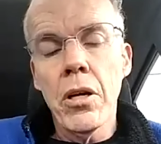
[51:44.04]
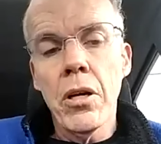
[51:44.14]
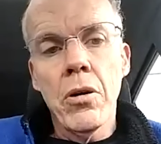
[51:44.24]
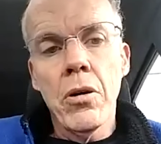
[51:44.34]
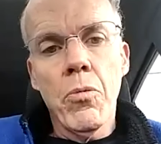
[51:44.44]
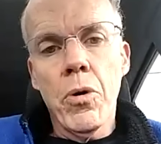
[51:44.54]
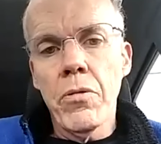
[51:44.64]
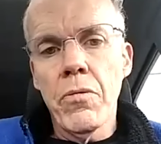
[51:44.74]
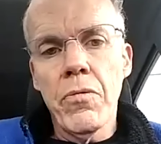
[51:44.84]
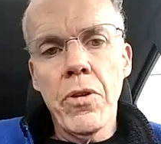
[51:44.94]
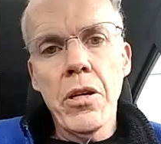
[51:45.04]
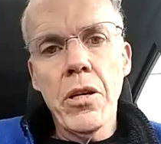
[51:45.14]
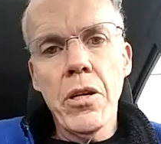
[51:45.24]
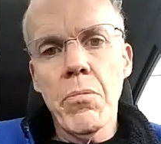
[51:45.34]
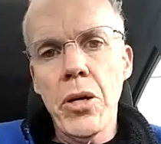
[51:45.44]
One vegan
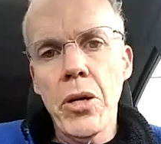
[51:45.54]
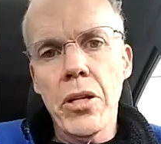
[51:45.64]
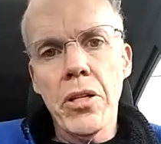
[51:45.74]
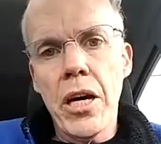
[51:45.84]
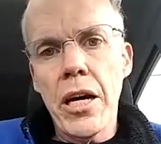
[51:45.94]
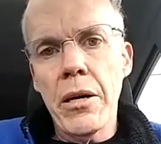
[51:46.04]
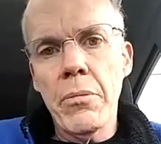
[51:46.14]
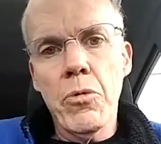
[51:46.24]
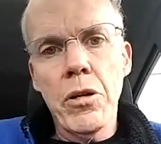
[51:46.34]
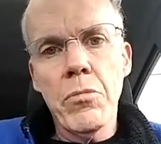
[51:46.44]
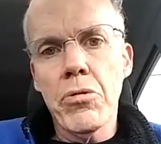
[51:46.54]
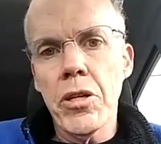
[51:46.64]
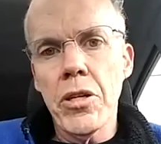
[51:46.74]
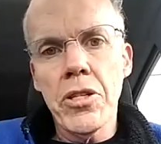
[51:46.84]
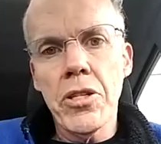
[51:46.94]
meal at a time, one
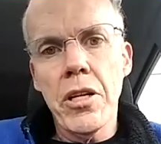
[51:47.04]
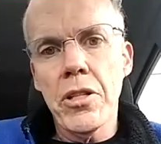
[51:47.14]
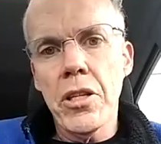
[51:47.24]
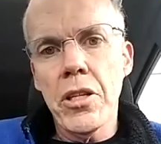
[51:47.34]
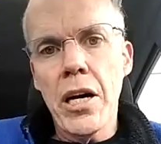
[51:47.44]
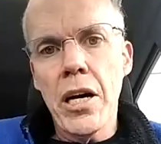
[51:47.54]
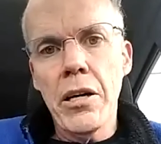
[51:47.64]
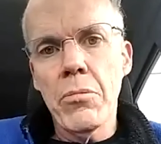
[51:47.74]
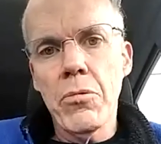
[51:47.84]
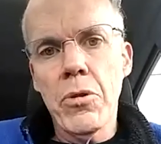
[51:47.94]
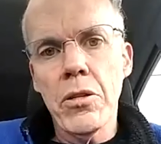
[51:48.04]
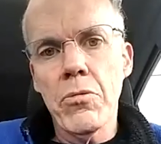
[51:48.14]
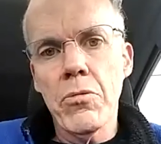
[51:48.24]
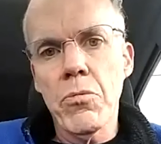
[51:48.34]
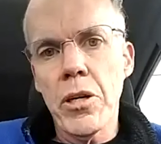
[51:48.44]
Prius at a time, one
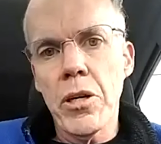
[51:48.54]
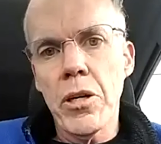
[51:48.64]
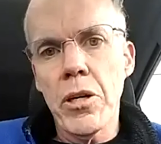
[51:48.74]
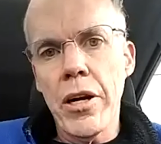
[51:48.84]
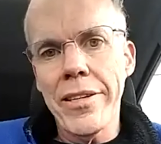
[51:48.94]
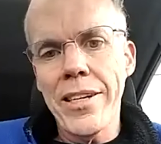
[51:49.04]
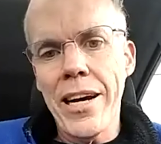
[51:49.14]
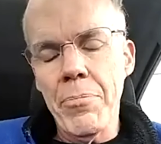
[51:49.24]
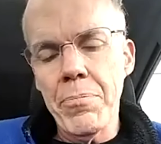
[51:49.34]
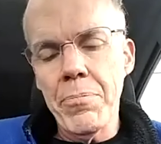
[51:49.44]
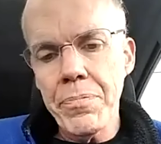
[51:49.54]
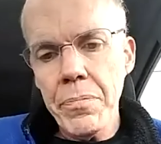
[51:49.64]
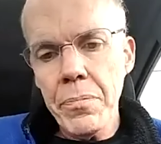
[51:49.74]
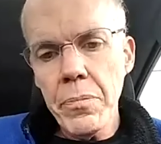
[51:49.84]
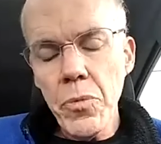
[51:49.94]
whatever at a time.
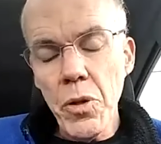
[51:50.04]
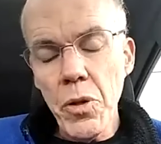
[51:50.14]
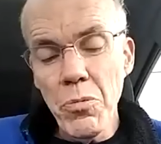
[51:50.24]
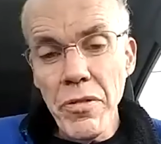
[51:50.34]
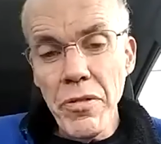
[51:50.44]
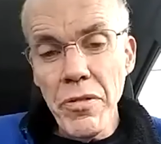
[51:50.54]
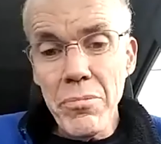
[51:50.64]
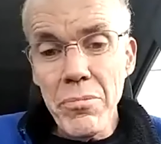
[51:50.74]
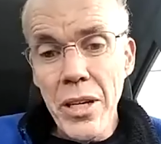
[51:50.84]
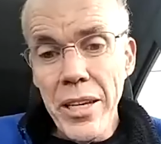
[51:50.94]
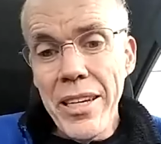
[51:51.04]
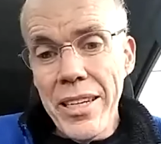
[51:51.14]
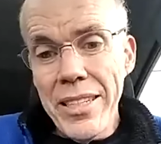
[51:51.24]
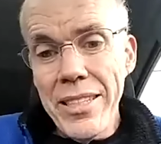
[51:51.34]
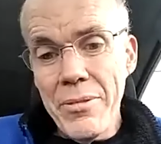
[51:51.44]
We've got
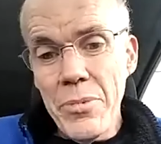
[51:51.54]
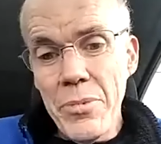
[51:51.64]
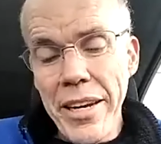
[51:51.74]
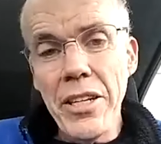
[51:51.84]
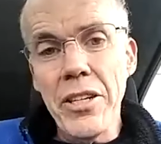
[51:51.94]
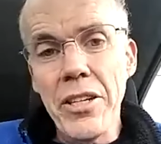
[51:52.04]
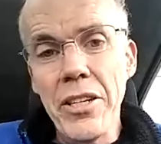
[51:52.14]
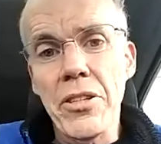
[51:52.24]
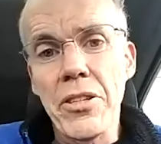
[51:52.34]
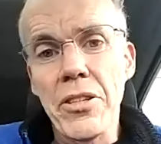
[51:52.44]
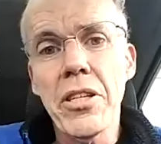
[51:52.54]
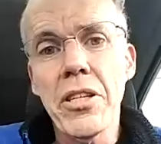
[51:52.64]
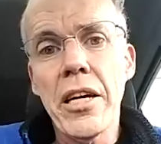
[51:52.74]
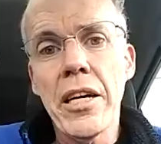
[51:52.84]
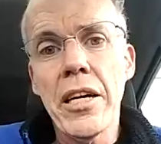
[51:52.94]
10 years and